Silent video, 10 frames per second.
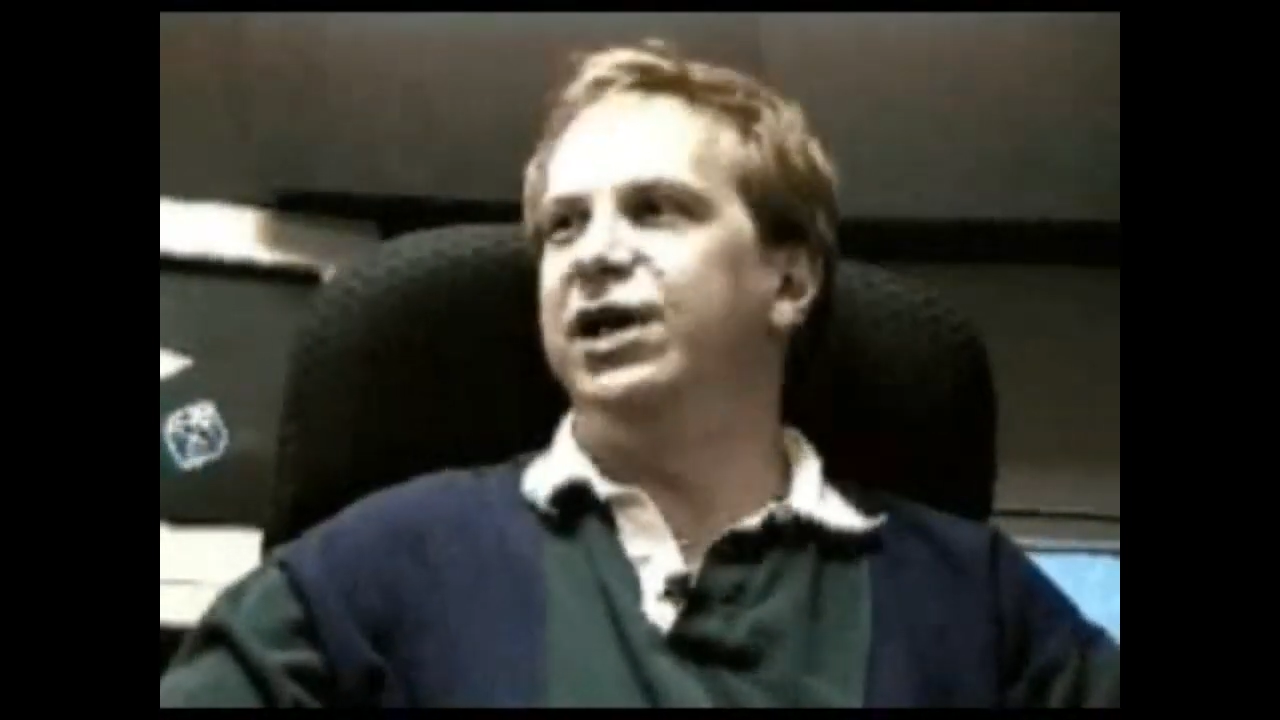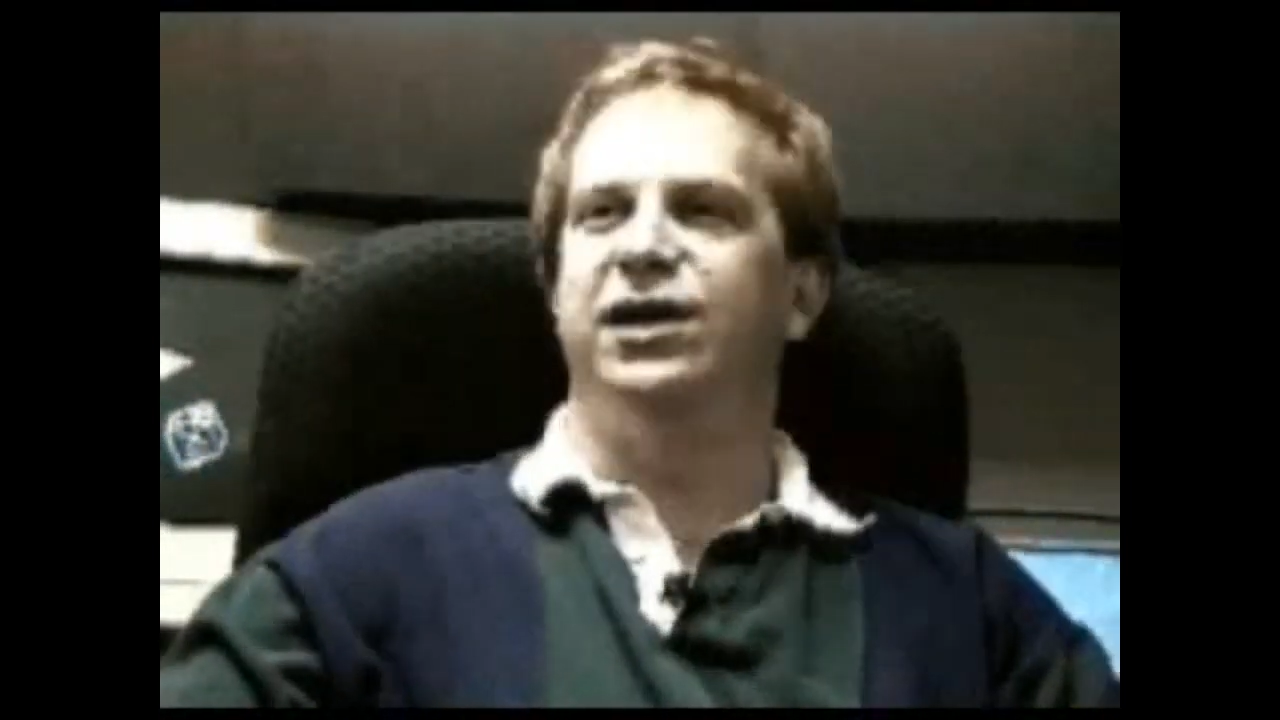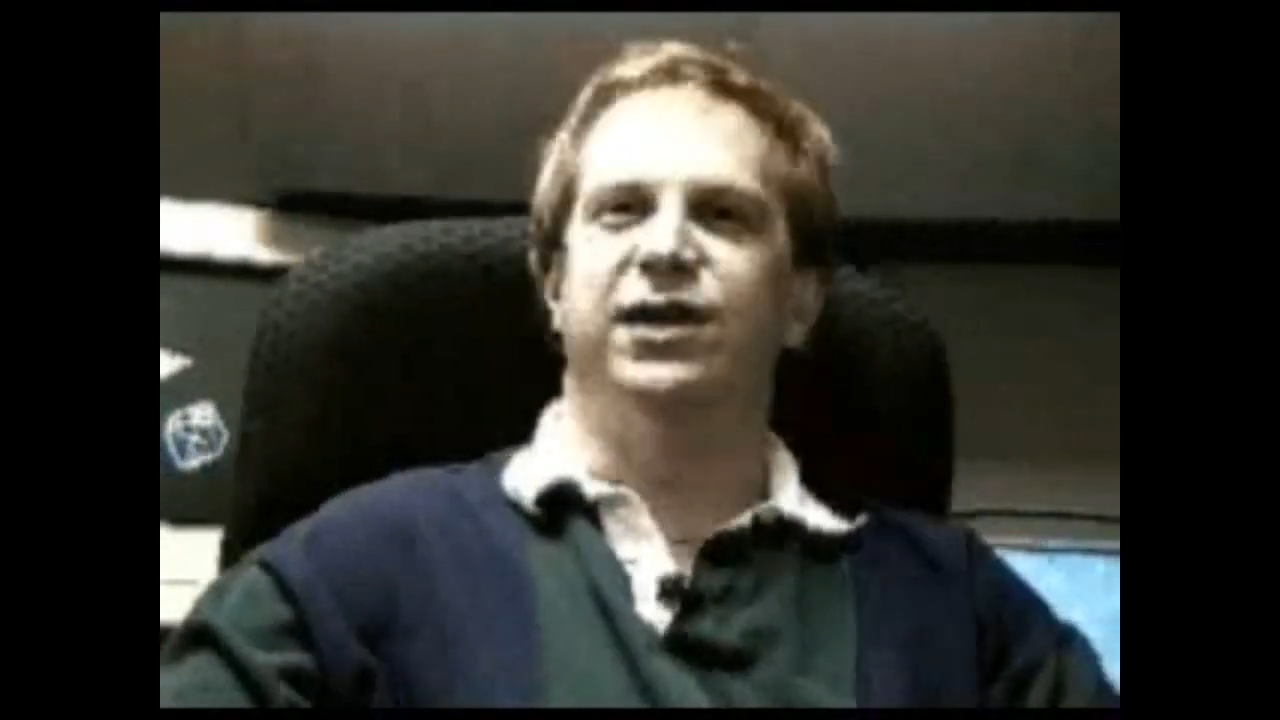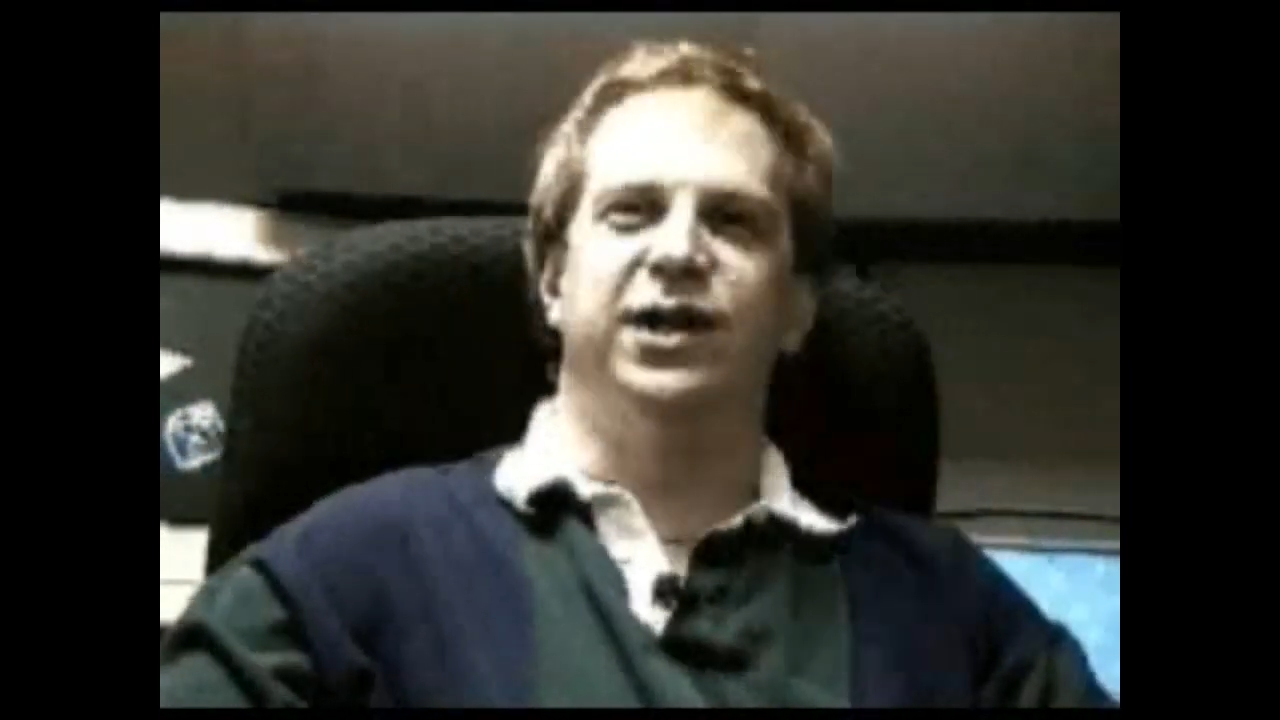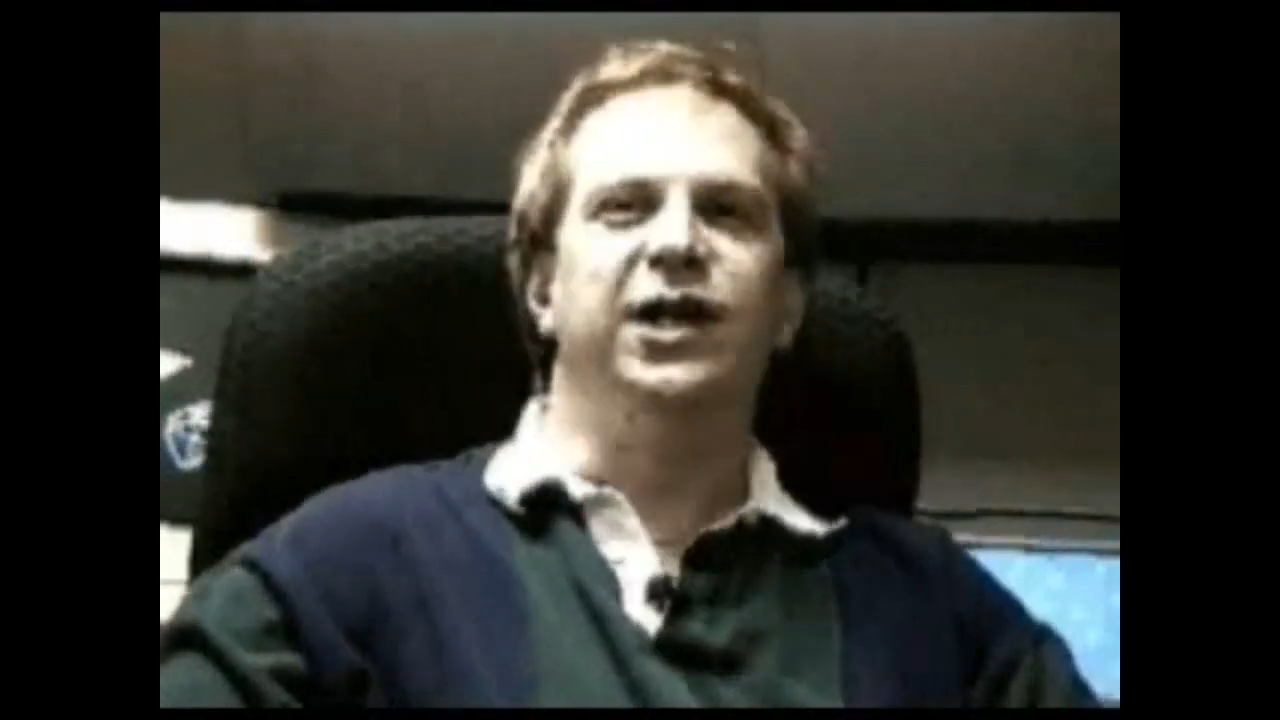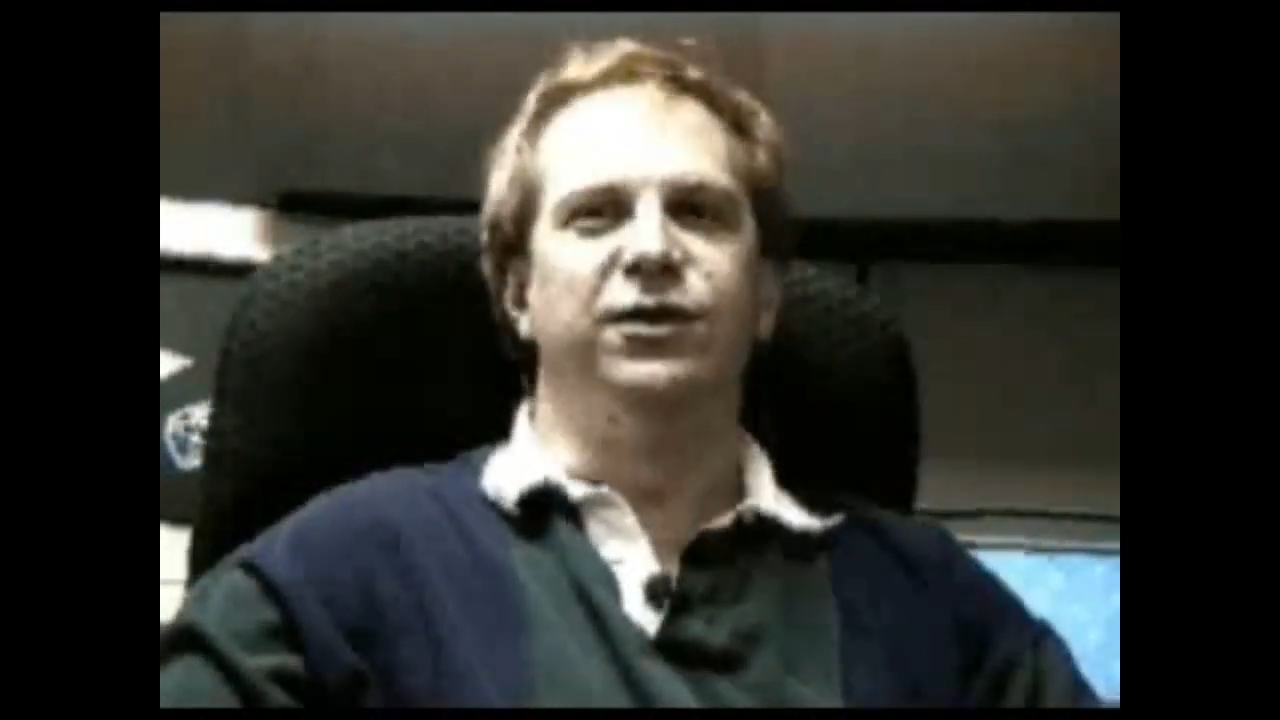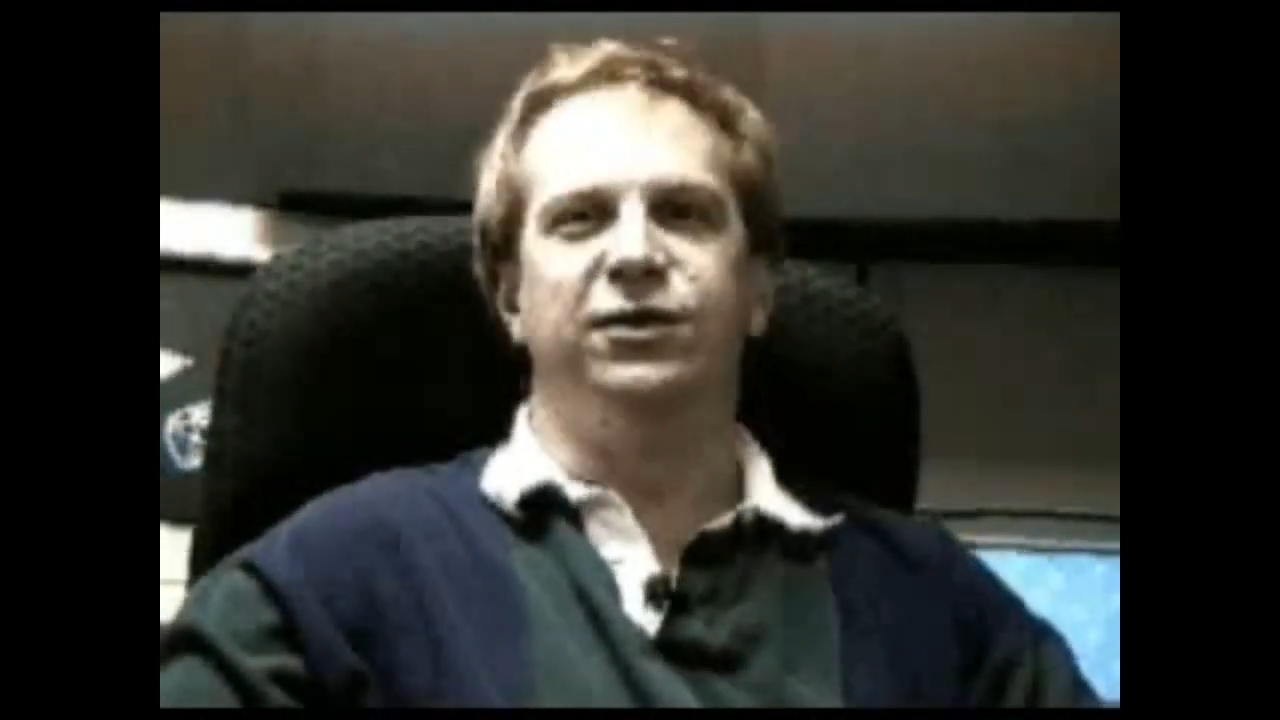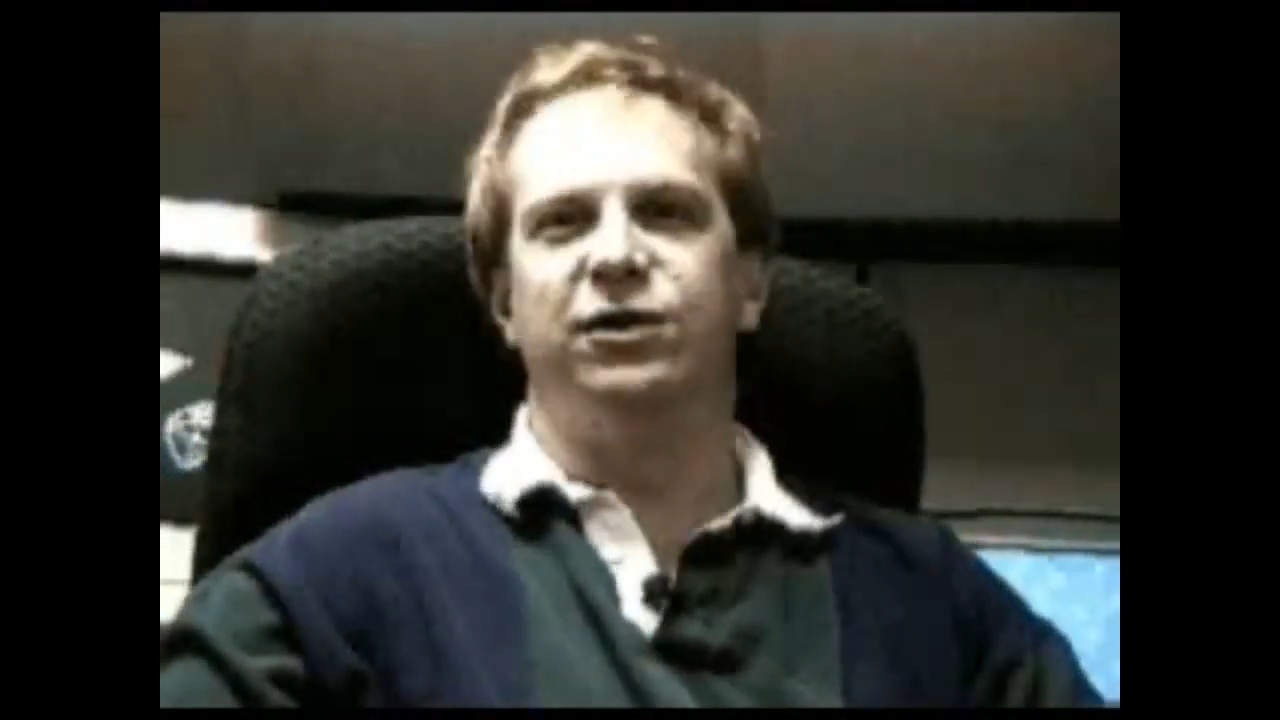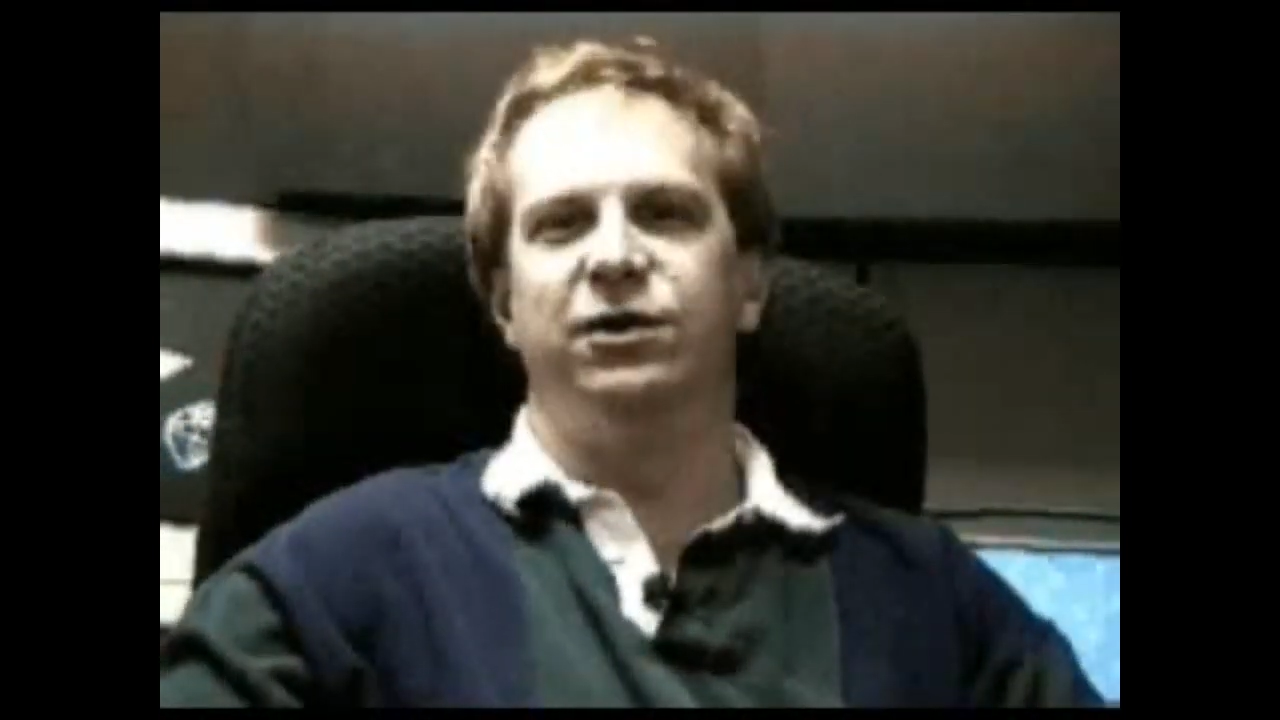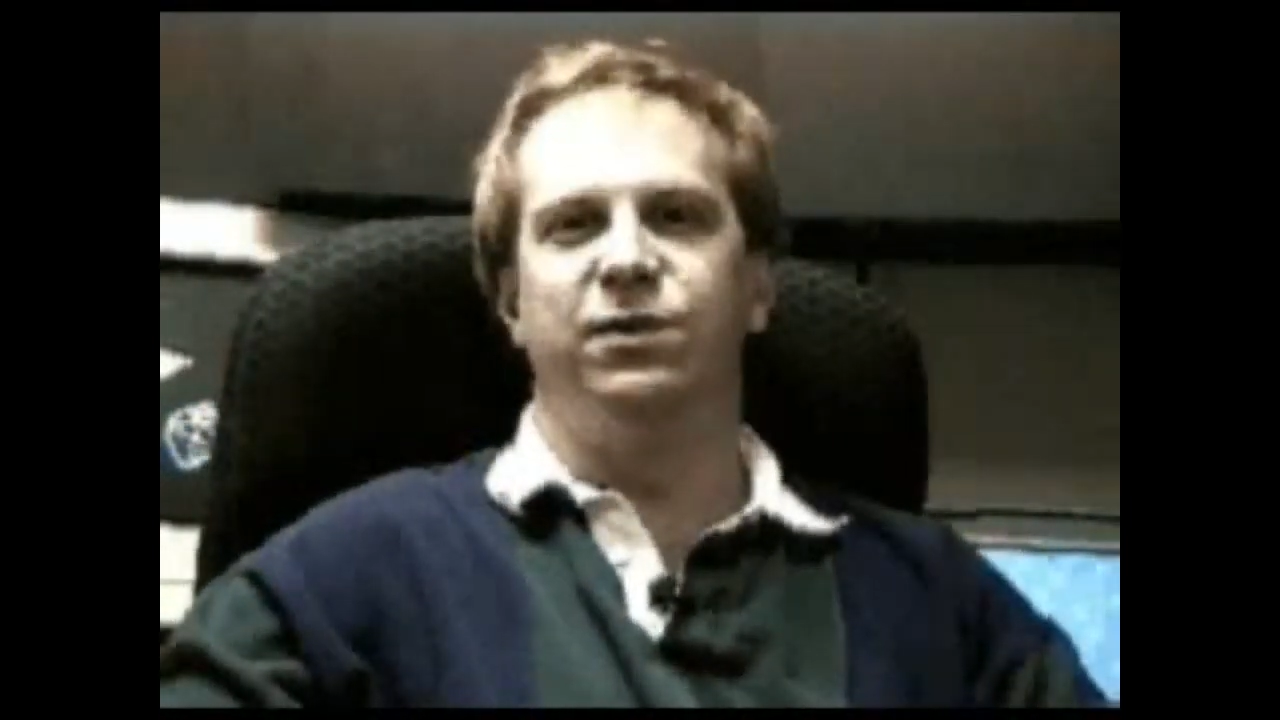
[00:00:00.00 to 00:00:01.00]
the internet news
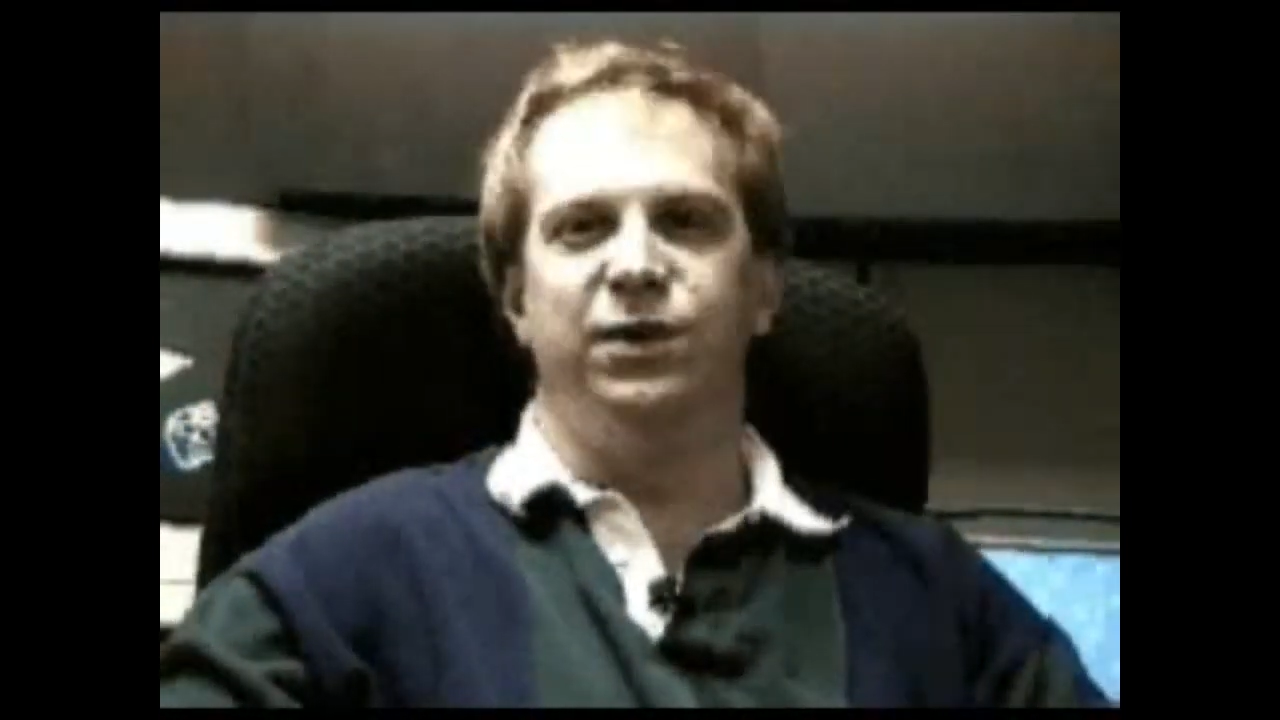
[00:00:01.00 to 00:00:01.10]
groups.